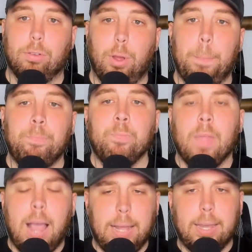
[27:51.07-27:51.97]
So
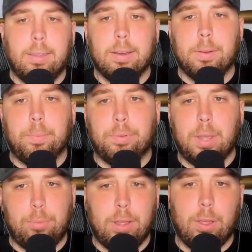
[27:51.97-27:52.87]
I like to
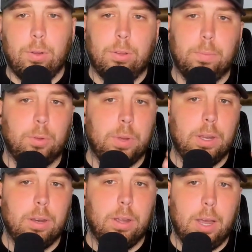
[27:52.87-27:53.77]
separate those between